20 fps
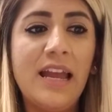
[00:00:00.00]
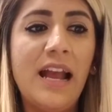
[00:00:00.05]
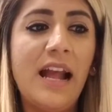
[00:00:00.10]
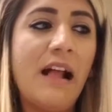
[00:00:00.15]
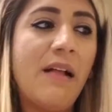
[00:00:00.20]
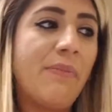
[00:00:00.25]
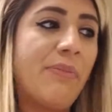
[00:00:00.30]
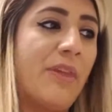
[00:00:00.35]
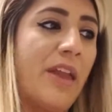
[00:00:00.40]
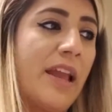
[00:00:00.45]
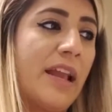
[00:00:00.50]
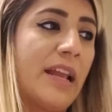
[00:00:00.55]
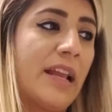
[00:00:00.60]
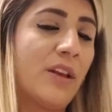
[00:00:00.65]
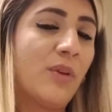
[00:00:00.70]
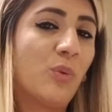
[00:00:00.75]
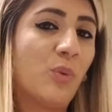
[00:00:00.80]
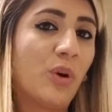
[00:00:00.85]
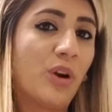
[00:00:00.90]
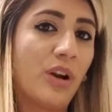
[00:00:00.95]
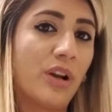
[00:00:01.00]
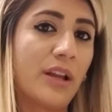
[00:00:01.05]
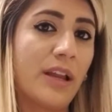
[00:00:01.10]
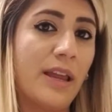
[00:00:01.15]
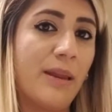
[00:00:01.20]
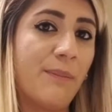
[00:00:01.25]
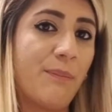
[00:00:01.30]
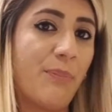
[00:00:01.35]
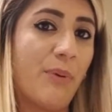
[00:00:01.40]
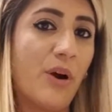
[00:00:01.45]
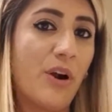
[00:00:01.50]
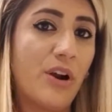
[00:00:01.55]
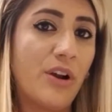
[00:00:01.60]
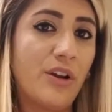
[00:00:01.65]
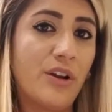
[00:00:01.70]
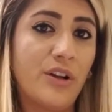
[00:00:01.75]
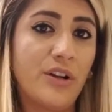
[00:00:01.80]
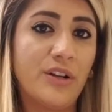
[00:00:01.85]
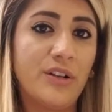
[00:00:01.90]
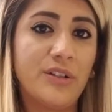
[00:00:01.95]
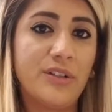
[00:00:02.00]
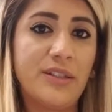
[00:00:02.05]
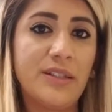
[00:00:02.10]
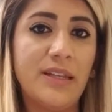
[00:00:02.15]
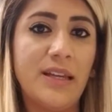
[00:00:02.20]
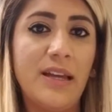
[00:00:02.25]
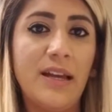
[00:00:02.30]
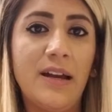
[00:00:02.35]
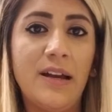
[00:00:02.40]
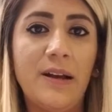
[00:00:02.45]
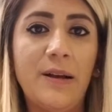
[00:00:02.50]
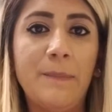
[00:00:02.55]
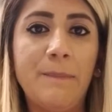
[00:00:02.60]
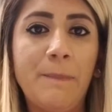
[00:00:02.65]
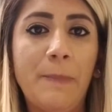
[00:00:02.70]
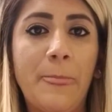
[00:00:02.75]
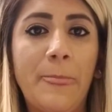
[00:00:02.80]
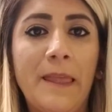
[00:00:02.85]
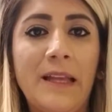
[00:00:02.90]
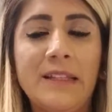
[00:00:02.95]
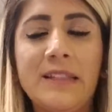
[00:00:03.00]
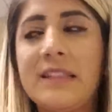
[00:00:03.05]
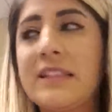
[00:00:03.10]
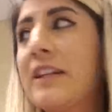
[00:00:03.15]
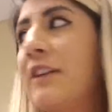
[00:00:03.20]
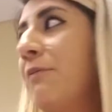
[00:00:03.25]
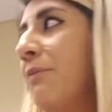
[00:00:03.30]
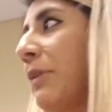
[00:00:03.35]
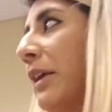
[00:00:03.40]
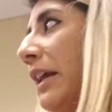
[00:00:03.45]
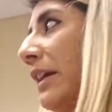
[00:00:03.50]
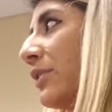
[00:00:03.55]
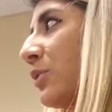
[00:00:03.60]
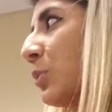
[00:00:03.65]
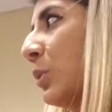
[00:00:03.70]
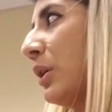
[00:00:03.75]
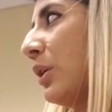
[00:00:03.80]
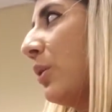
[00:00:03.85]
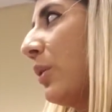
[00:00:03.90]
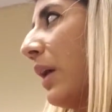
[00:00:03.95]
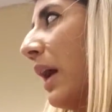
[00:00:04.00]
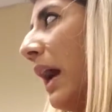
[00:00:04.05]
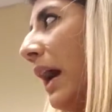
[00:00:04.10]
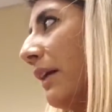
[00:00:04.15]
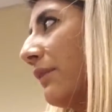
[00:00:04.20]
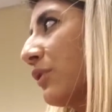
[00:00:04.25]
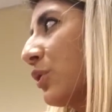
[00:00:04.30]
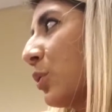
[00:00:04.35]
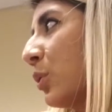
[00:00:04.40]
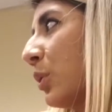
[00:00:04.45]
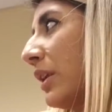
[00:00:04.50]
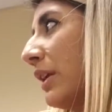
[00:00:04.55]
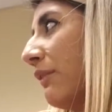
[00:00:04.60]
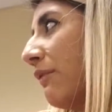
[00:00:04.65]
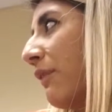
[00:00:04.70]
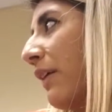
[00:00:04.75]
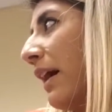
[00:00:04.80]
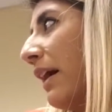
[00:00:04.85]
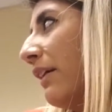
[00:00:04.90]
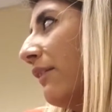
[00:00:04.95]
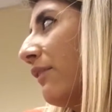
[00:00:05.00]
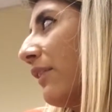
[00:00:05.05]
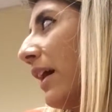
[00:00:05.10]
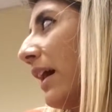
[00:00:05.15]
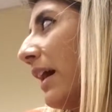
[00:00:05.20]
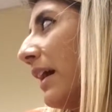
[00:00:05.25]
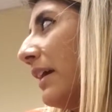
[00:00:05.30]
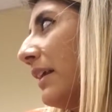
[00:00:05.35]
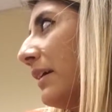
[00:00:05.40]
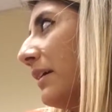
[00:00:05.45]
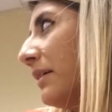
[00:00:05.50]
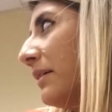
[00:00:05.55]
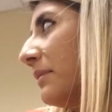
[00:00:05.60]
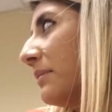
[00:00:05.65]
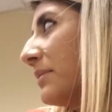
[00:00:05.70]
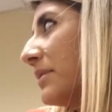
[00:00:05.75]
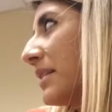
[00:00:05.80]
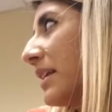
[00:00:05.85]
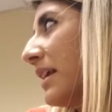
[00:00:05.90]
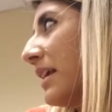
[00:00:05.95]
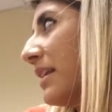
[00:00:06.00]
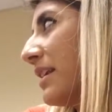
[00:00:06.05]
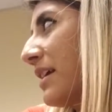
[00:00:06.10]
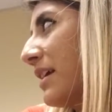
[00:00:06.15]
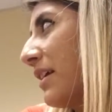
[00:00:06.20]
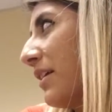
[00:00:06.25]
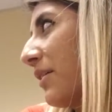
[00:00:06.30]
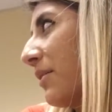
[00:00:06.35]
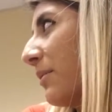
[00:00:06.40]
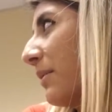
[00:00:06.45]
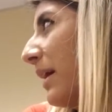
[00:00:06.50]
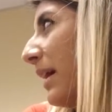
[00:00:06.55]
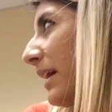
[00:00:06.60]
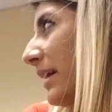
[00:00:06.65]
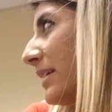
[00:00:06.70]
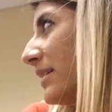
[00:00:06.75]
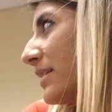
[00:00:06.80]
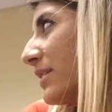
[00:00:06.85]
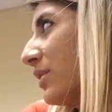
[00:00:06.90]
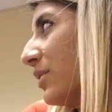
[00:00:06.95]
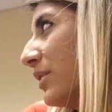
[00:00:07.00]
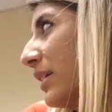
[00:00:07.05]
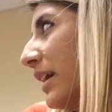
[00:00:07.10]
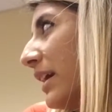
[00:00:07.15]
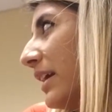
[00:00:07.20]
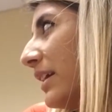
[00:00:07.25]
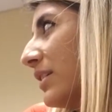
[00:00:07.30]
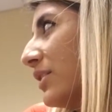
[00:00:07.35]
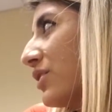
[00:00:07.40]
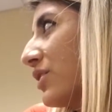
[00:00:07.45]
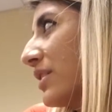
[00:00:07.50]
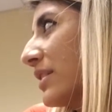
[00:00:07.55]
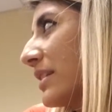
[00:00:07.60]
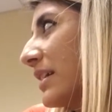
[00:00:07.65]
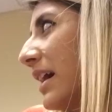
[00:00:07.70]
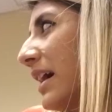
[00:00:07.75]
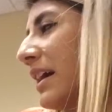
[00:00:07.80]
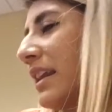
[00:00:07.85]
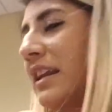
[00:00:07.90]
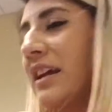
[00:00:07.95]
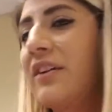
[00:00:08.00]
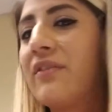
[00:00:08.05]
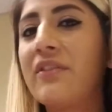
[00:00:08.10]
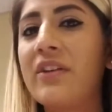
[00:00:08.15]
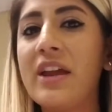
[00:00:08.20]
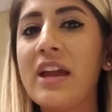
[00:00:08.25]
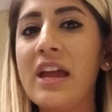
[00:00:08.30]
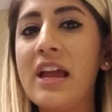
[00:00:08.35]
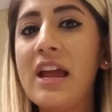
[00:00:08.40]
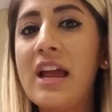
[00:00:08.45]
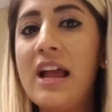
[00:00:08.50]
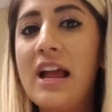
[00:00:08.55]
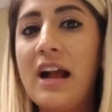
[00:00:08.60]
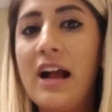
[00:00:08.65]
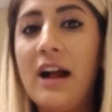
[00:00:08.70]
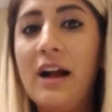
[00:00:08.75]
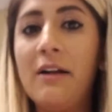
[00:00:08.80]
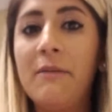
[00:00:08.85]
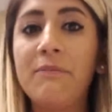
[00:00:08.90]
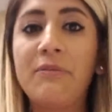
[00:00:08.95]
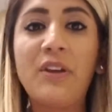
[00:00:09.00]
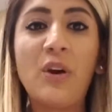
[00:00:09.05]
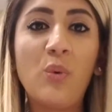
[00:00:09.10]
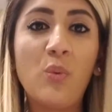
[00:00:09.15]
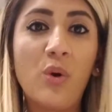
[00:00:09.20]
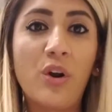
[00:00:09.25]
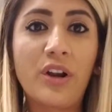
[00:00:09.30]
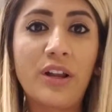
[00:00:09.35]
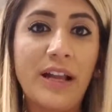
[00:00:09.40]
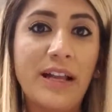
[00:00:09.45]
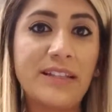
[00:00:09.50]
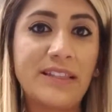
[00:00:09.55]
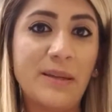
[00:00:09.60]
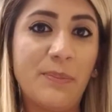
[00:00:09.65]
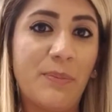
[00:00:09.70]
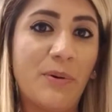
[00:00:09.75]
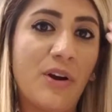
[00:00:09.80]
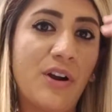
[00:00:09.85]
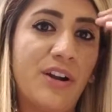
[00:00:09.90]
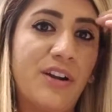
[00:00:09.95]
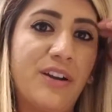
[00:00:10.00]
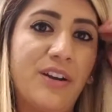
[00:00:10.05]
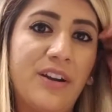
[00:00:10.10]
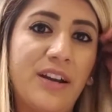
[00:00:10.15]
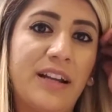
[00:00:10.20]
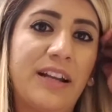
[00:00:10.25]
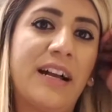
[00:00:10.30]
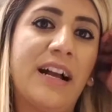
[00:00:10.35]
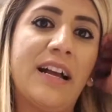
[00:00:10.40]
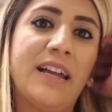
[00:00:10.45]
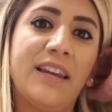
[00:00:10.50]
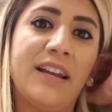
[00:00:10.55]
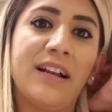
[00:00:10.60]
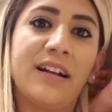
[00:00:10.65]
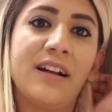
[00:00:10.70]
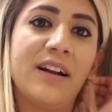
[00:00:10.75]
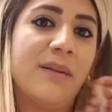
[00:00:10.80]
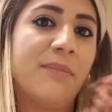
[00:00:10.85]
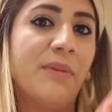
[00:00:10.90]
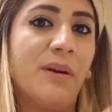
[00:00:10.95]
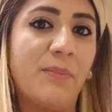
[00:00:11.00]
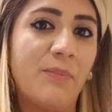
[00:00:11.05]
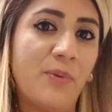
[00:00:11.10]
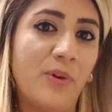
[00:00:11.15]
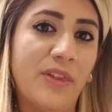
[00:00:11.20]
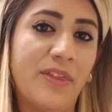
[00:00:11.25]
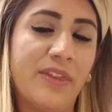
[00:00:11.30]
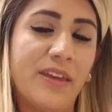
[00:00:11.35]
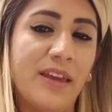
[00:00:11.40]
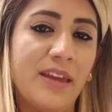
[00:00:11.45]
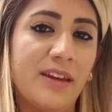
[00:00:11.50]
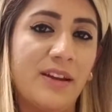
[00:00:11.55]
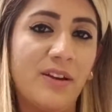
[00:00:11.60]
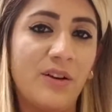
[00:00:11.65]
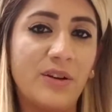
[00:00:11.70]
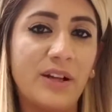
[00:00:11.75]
And they can work in partners and stuff because we don't have 25 items in here, right? So they can just kind of, they'll work as a partner and kind of come up with it.